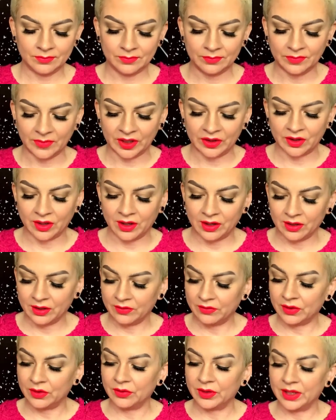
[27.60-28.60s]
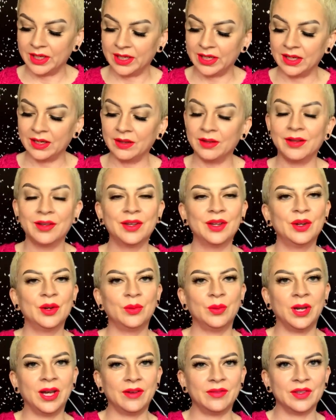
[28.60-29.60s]
At the heart of your reading,
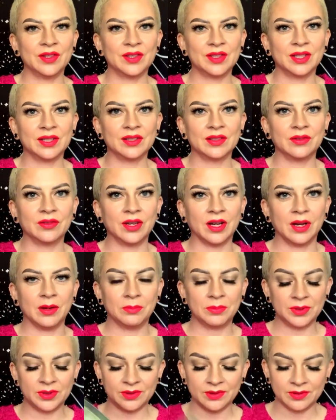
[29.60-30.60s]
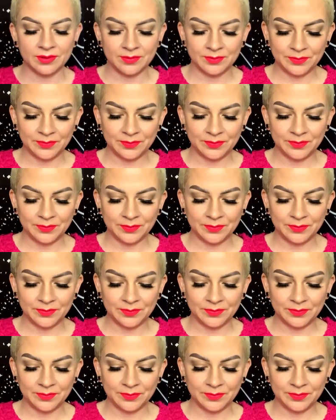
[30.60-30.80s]
we have the Six of Cups.